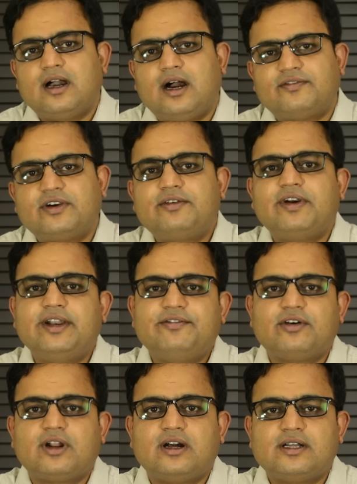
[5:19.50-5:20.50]
After
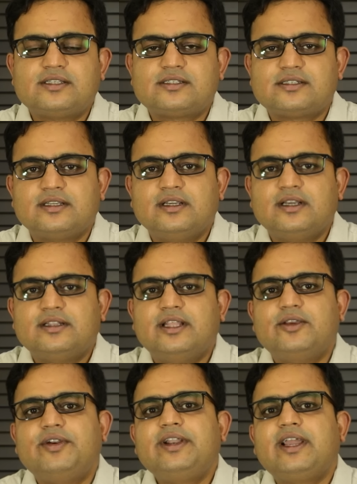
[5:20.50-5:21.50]
24 hours,
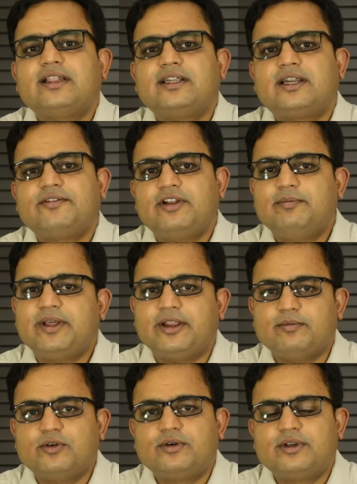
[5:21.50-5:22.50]
the urine catheter will be
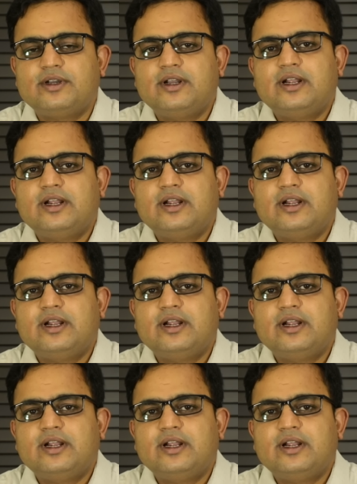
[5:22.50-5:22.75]
removed